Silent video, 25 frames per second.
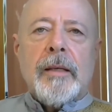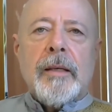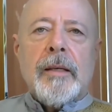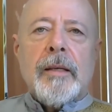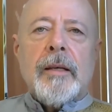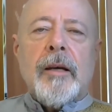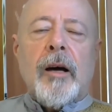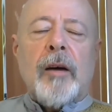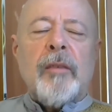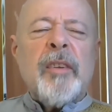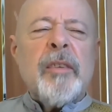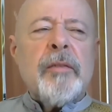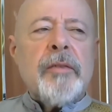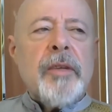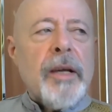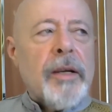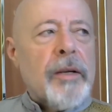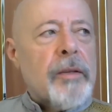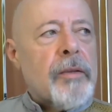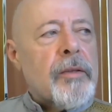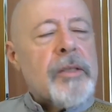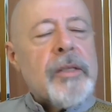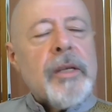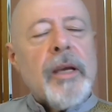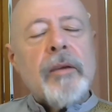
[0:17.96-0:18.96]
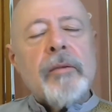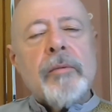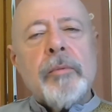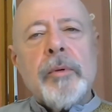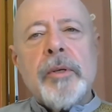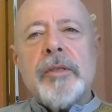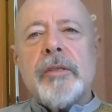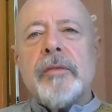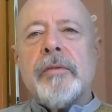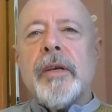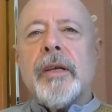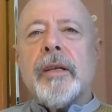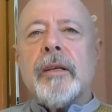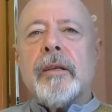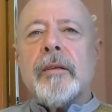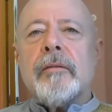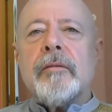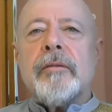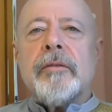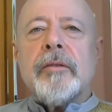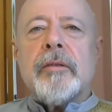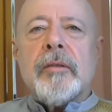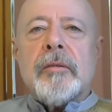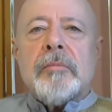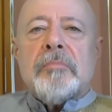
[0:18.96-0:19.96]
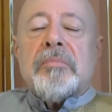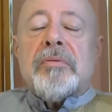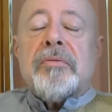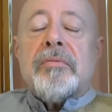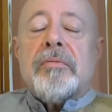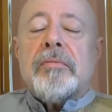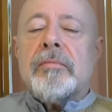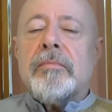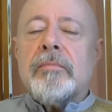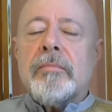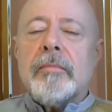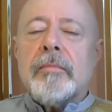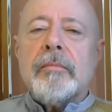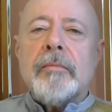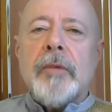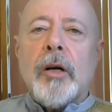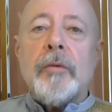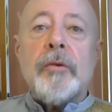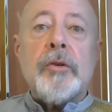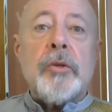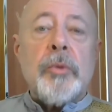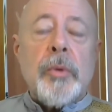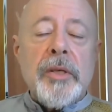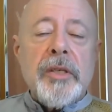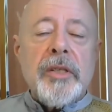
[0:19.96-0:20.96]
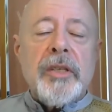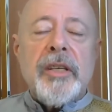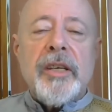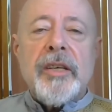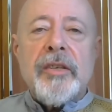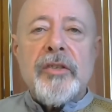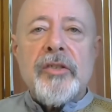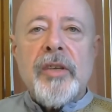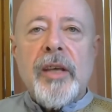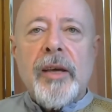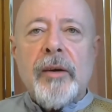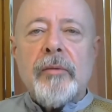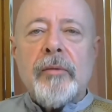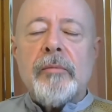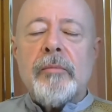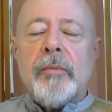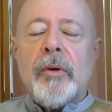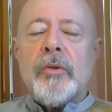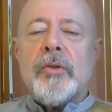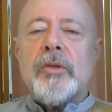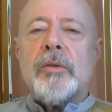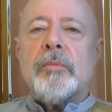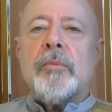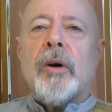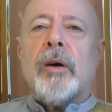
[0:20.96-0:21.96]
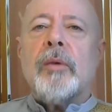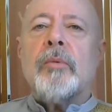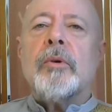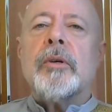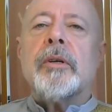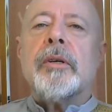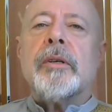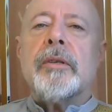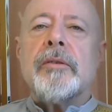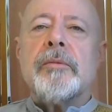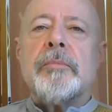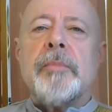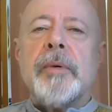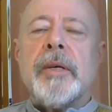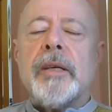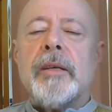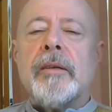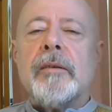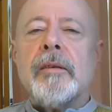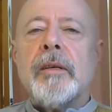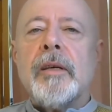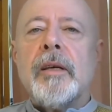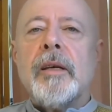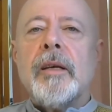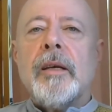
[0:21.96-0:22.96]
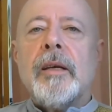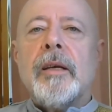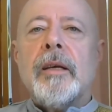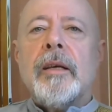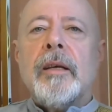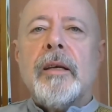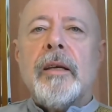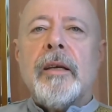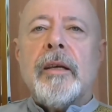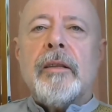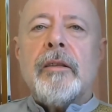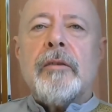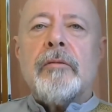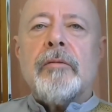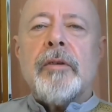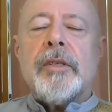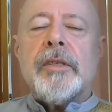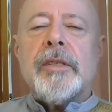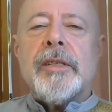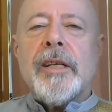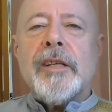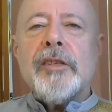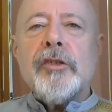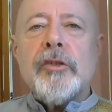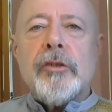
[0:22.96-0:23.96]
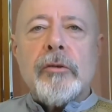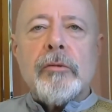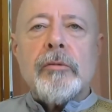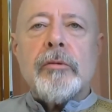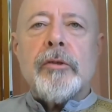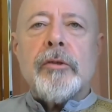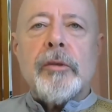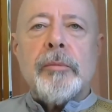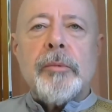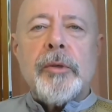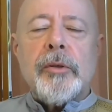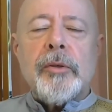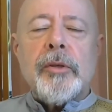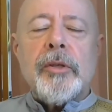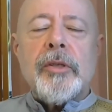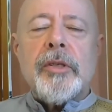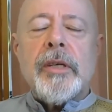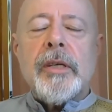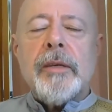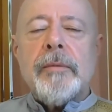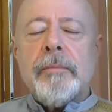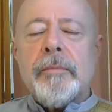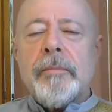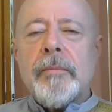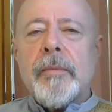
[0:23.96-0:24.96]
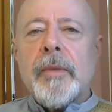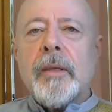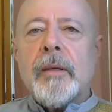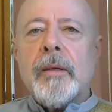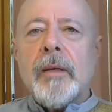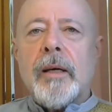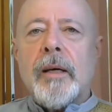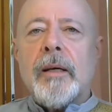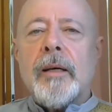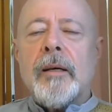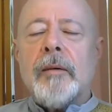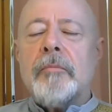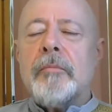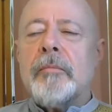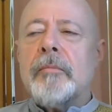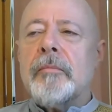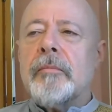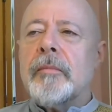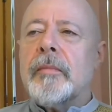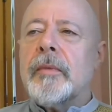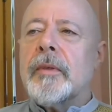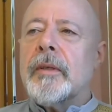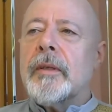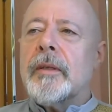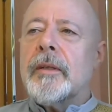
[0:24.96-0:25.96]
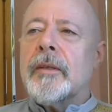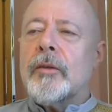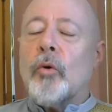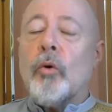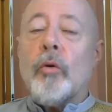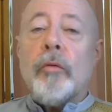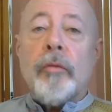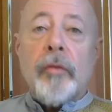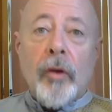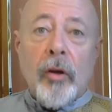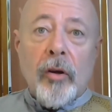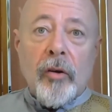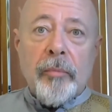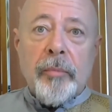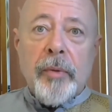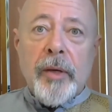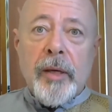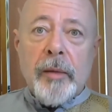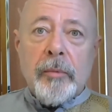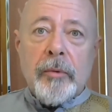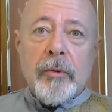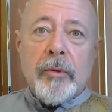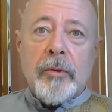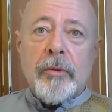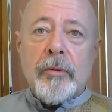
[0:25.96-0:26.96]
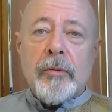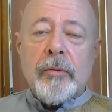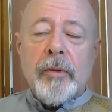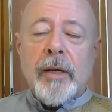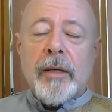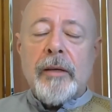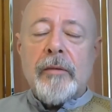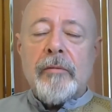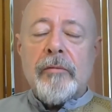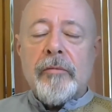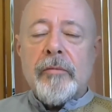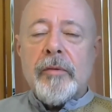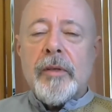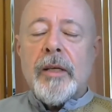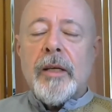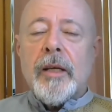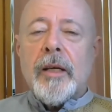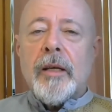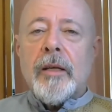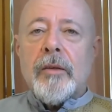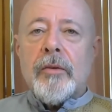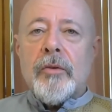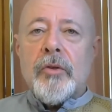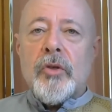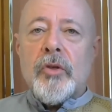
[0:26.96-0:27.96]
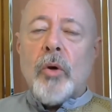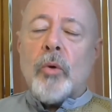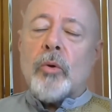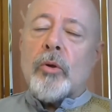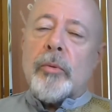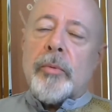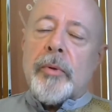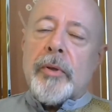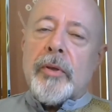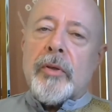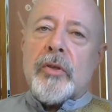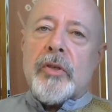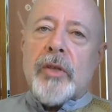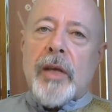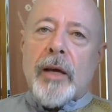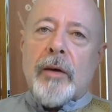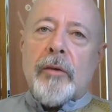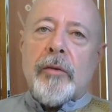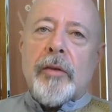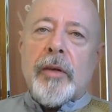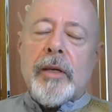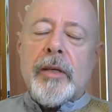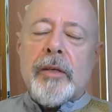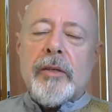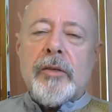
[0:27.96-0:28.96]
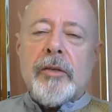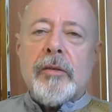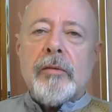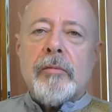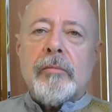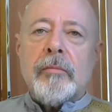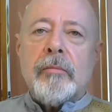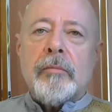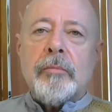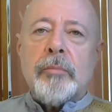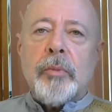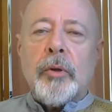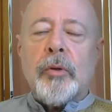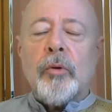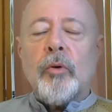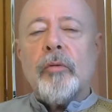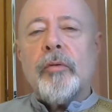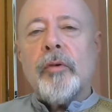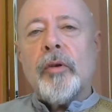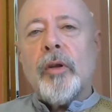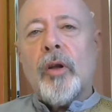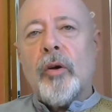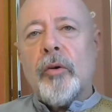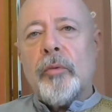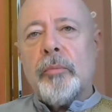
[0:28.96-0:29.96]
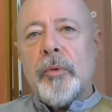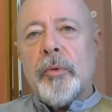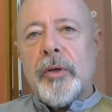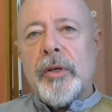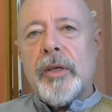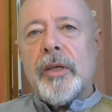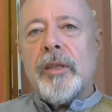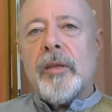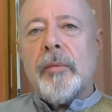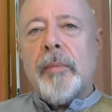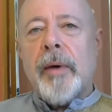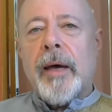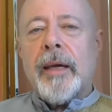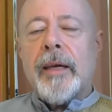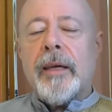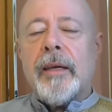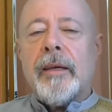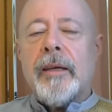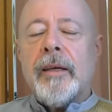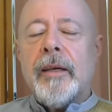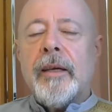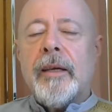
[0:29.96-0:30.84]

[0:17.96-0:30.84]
I've lived down in the southwest of England for over 20 years now, and most of my work has been in the residential community. An awful lot of people who have sold up in the southeast, put an awful lot of money in the bank